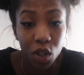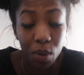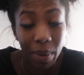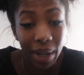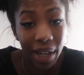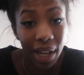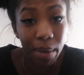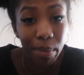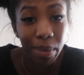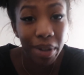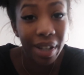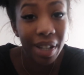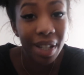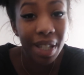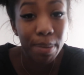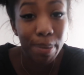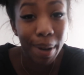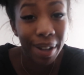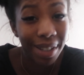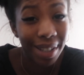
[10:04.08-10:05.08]
So my camera
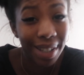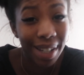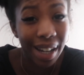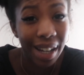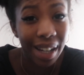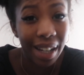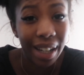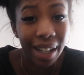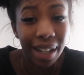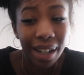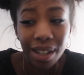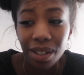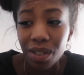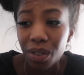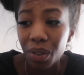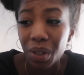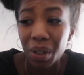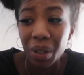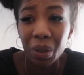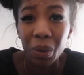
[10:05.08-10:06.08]
is about to die, and I
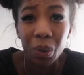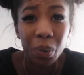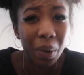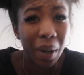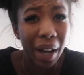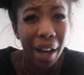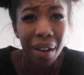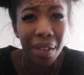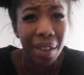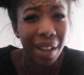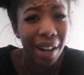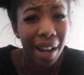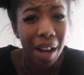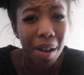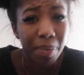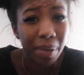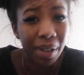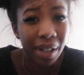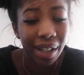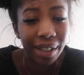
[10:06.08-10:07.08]
don't know how that
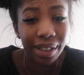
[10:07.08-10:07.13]
happened.